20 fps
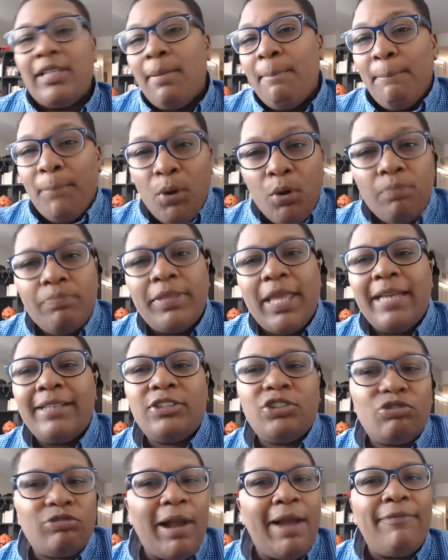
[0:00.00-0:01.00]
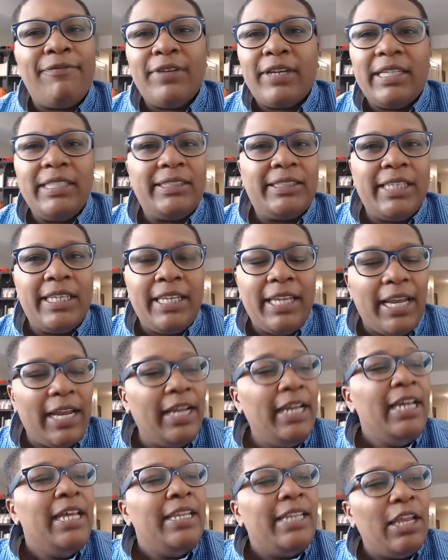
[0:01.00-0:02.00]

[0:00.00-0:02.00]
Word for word: Then boom, that traffic is in there.